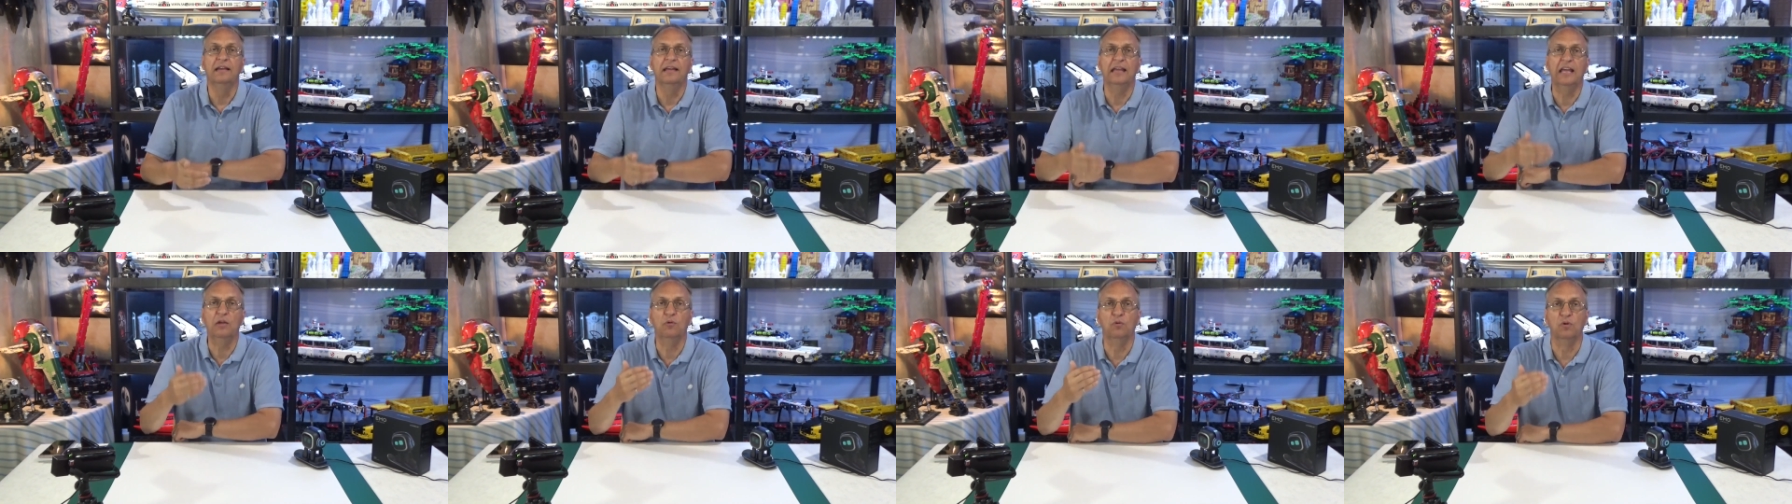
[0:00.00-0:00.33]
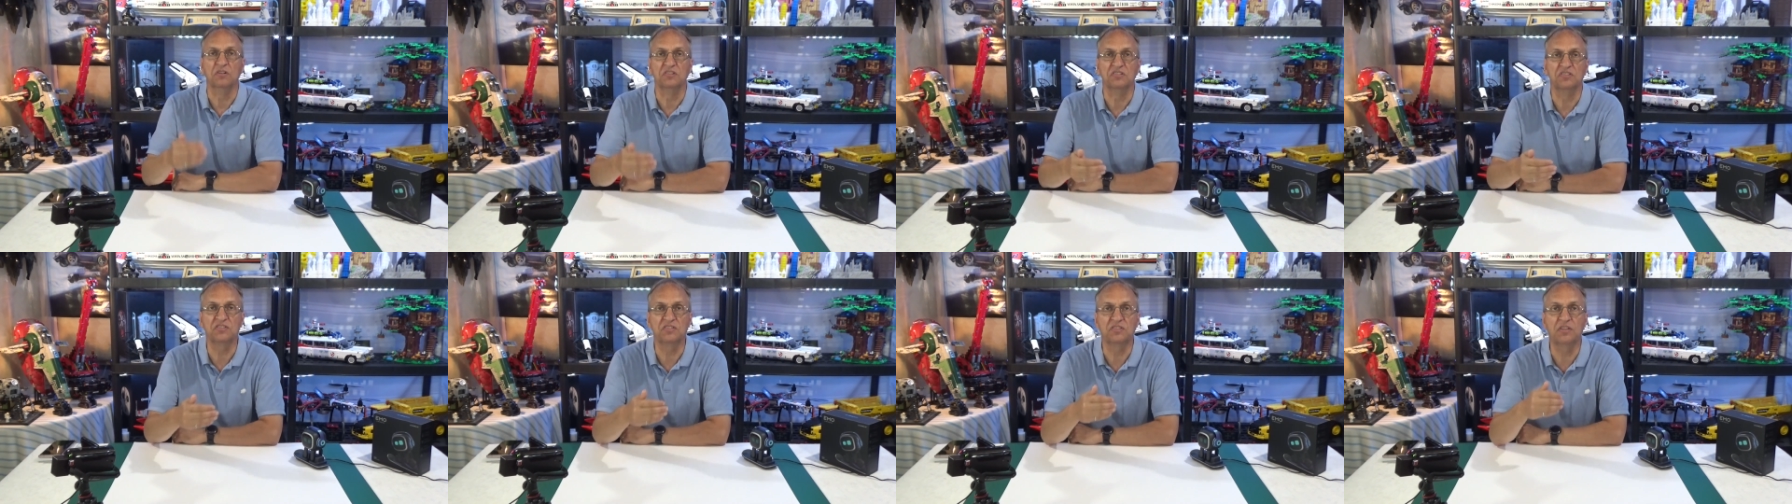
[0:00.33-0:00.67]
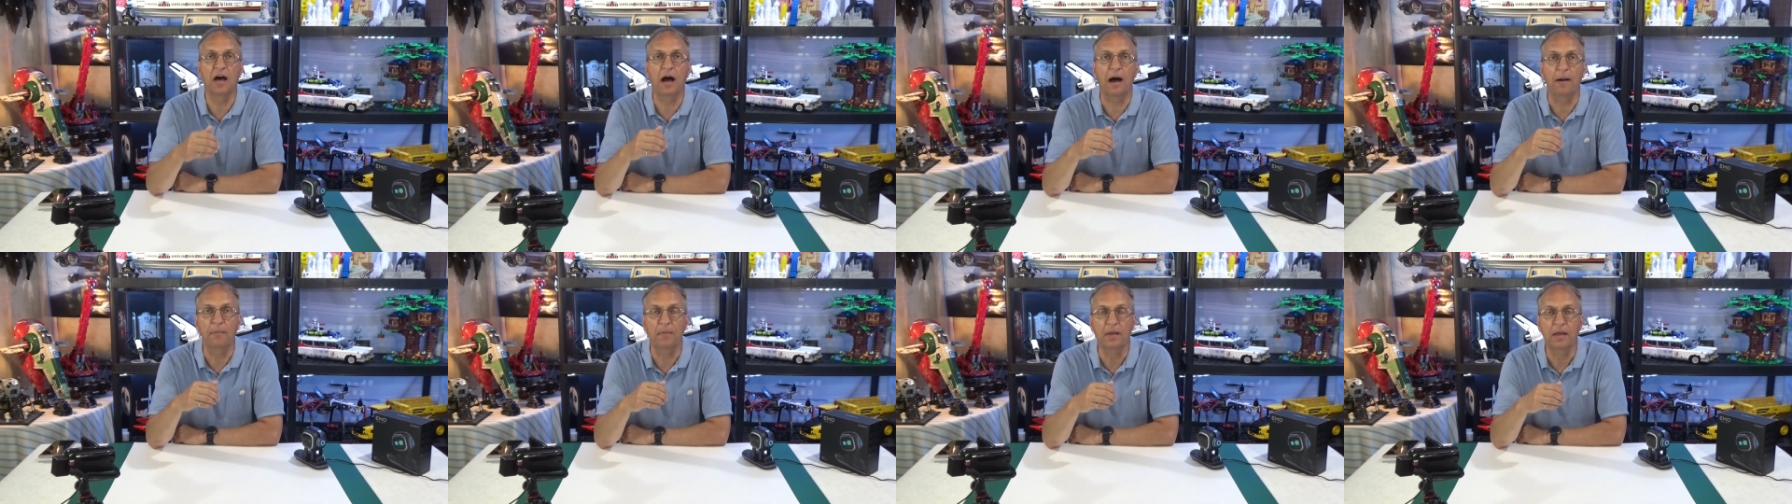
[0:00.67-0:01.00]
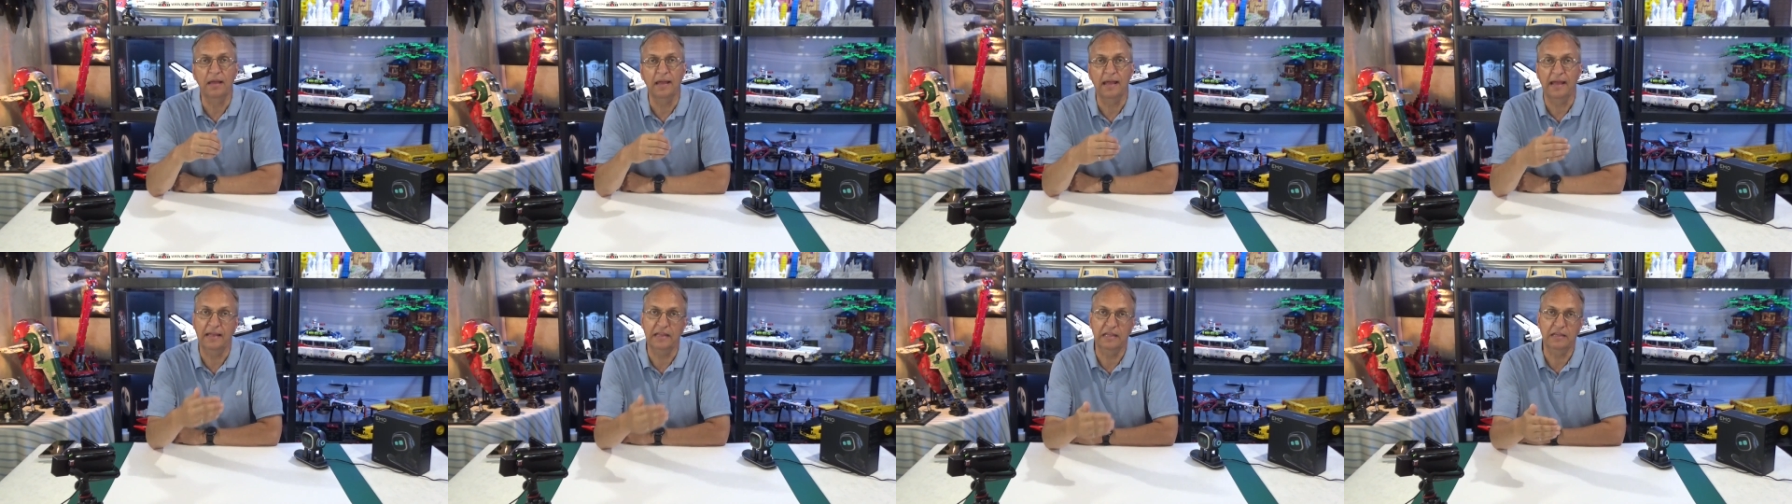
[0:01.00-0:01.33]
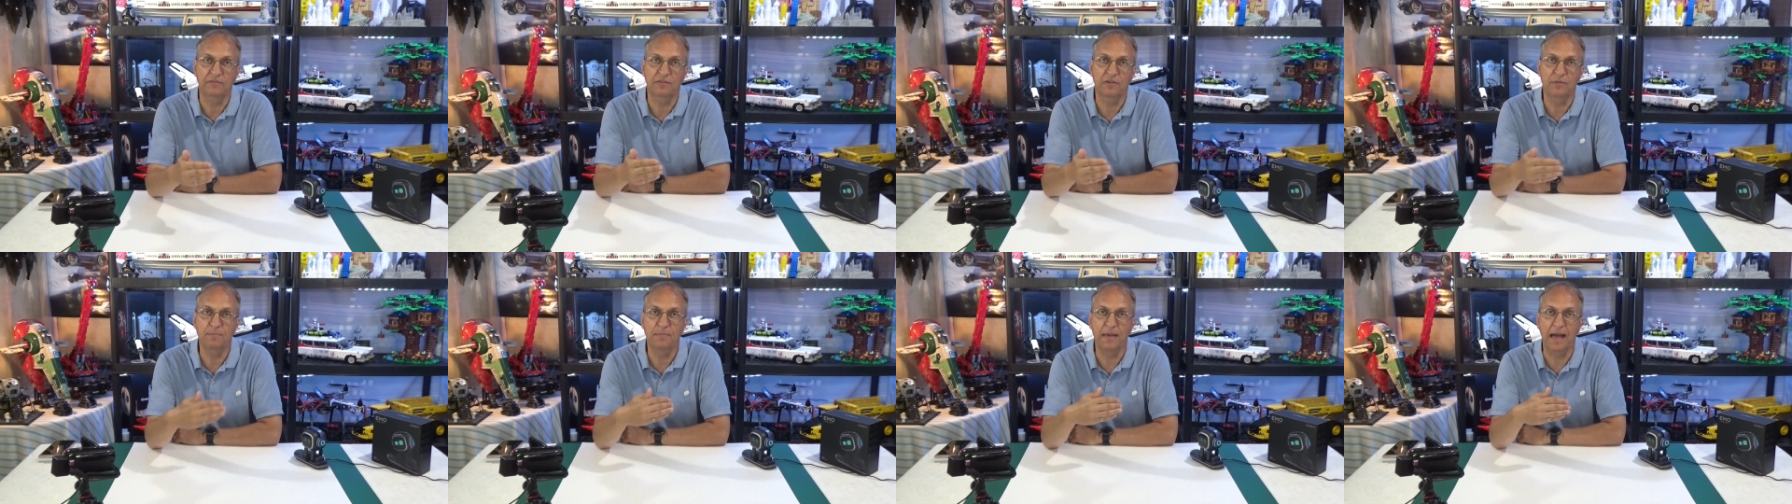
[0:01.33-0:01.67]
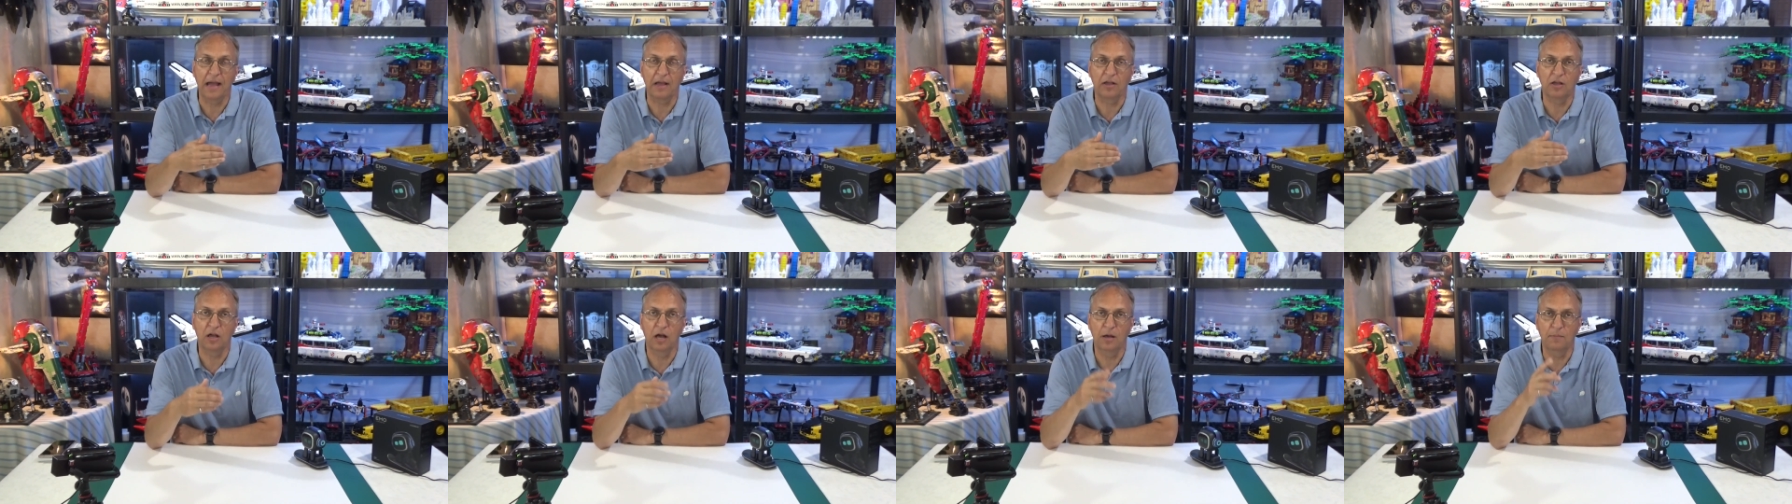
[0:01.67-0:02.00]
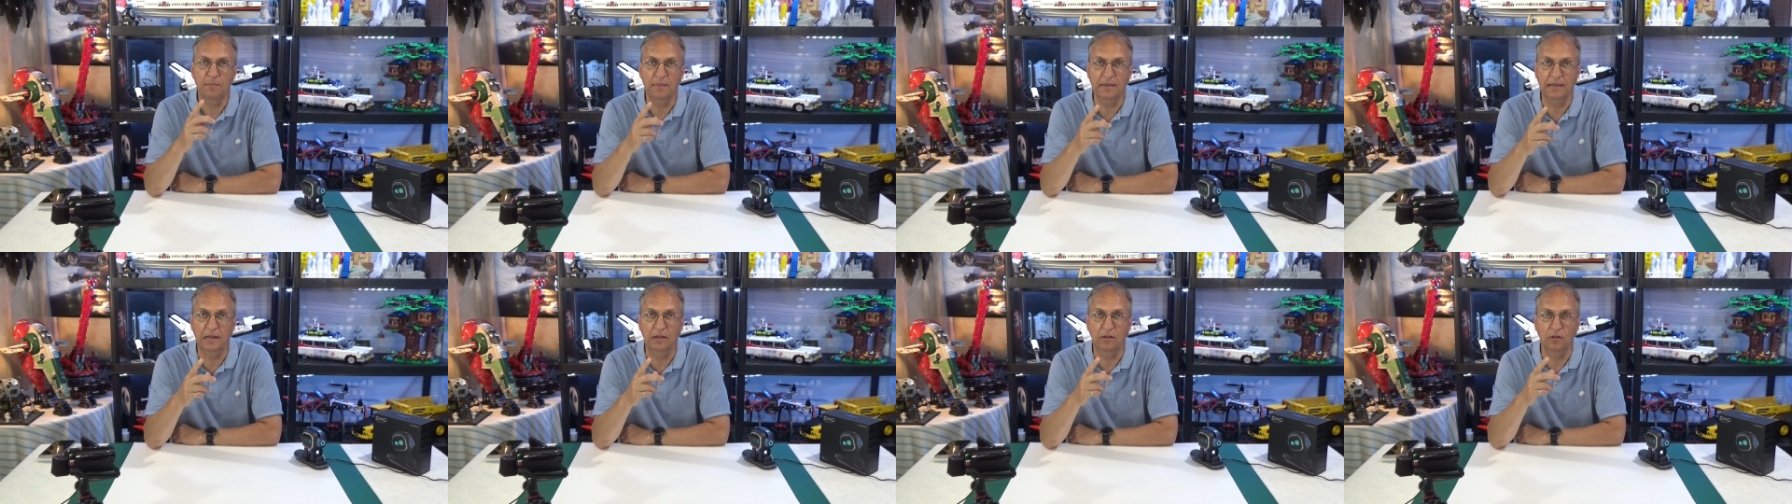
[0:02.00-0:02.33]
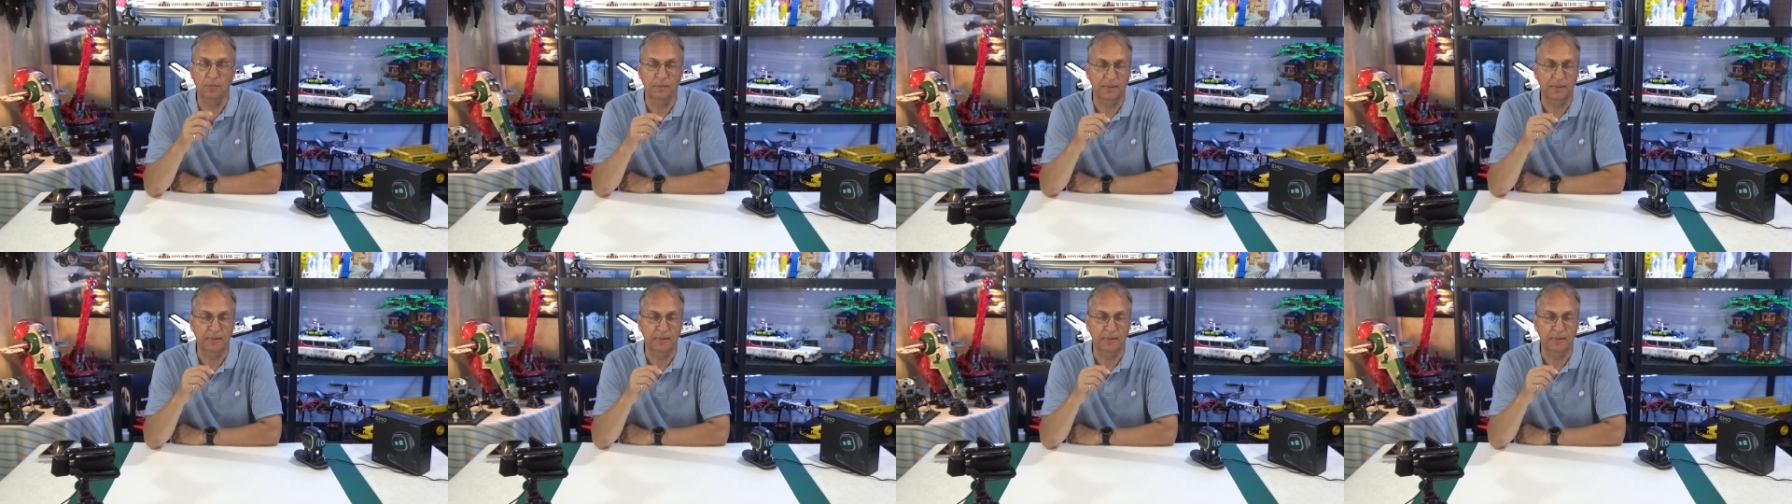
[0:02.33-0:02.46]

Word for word: It will stop and even back up a little